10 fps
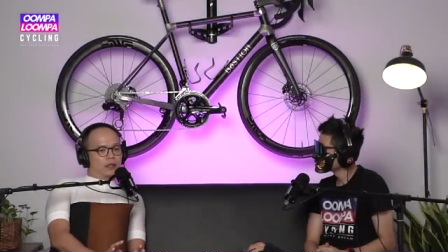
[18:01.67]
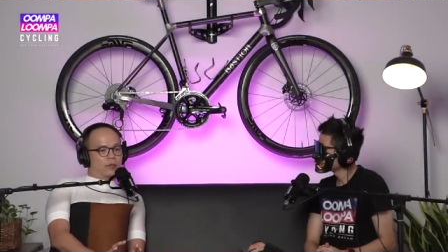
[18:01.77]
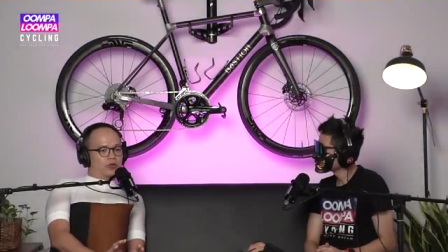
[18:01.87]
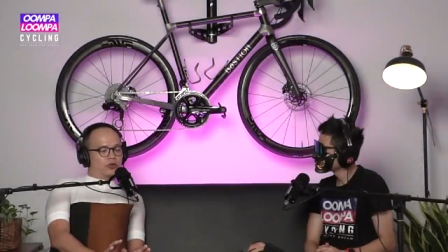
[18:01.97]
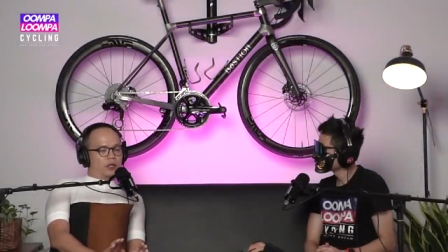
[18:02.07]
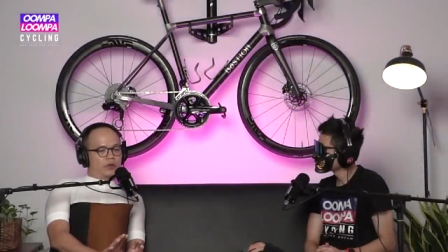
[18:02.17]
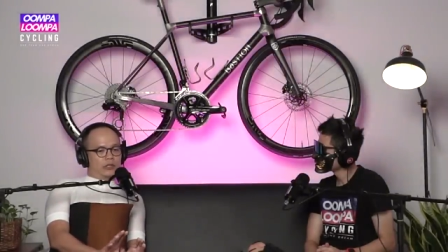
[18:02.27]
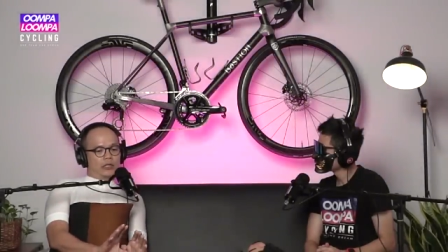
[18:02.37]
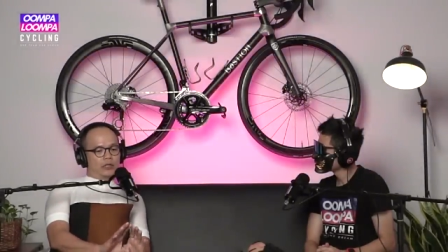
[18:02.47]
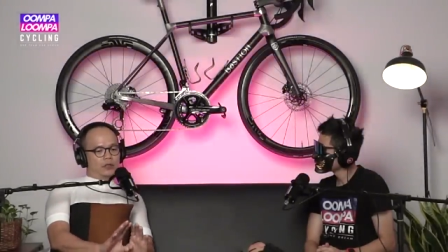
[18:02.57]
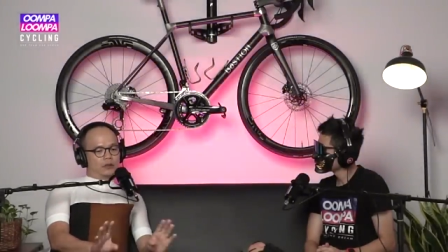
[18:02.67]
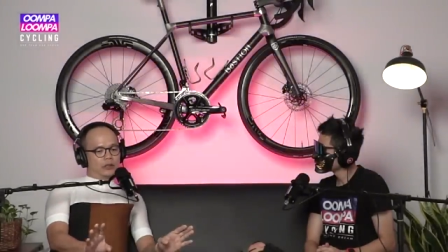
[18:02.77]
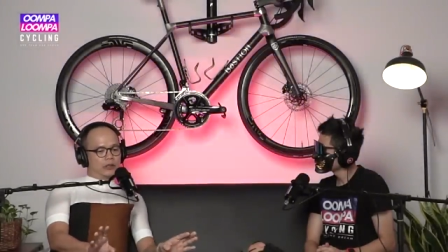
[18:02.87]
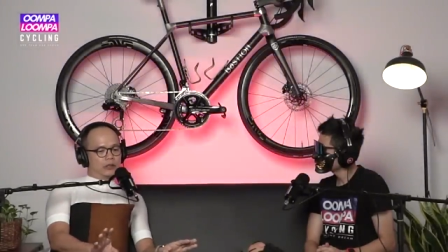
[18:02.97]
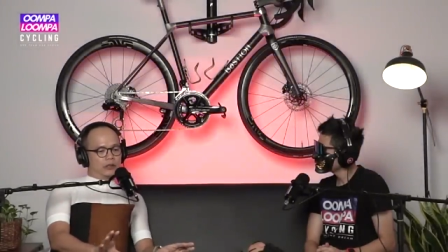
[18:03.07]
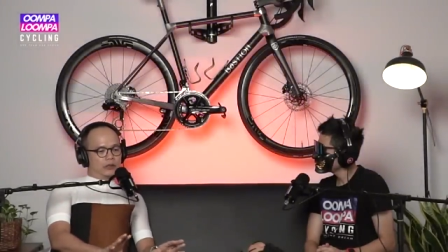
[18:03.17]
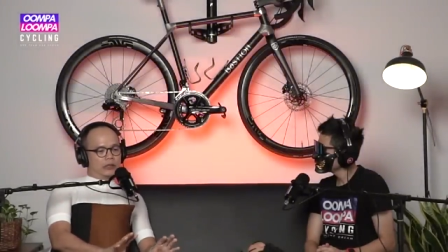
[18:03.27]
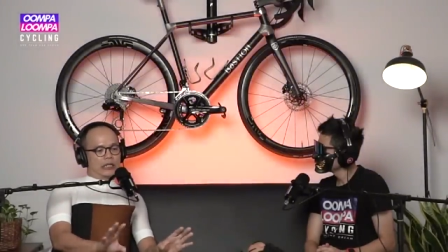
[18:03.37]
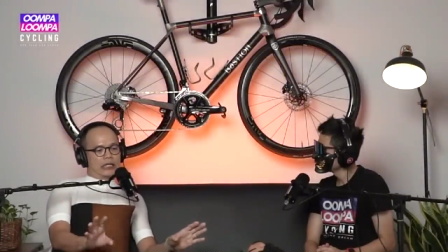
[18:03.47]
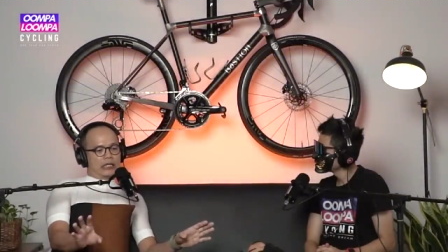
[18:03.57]
I make sure everything, the the
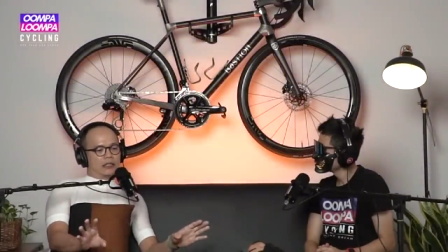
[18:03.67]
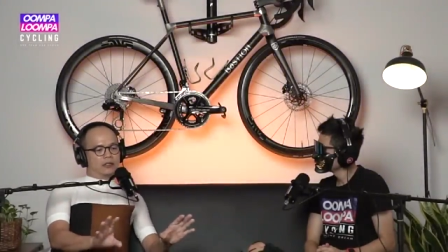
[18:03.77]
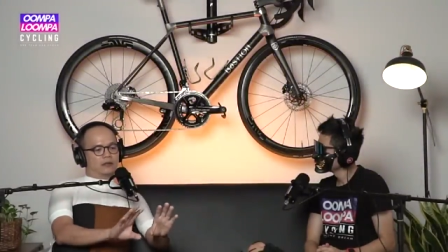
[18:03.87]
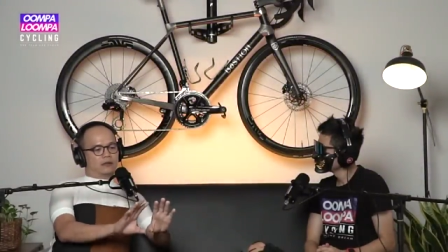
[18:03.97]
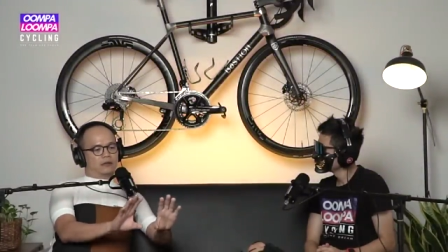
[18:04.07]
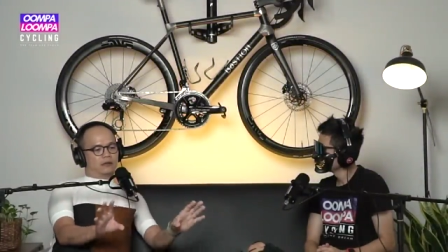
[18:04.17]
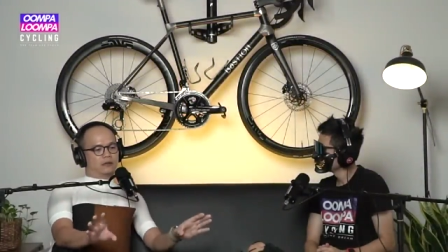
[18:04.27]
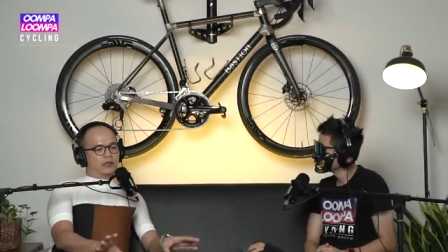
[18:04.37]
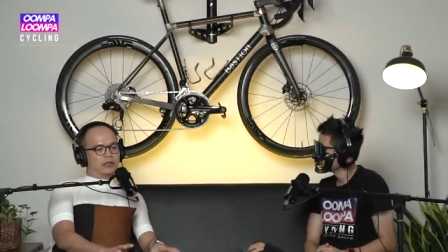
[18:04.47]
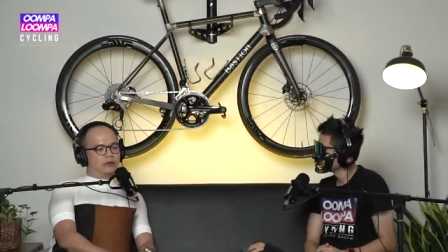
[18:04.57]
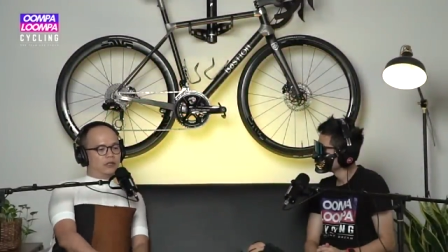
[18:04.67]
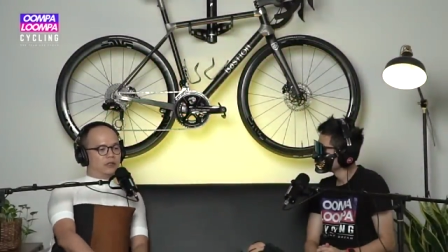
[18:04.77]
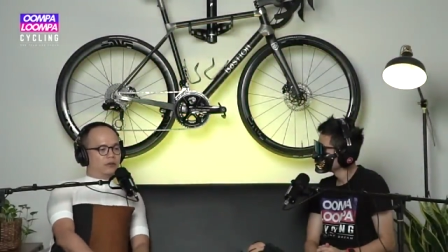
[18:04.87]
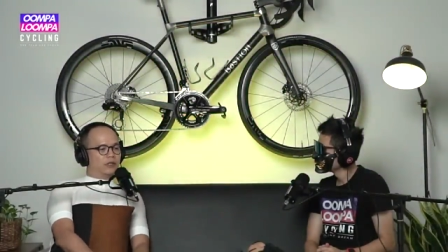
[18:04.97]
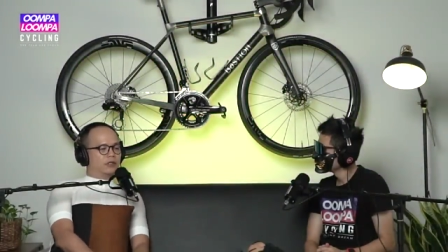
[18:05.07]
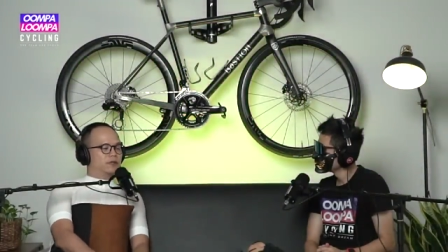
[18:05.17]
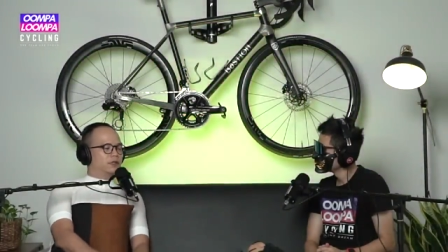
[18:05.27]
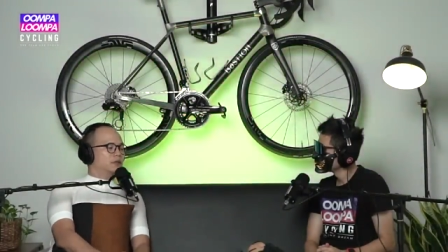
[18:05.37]
dust, or the grease, or whatever.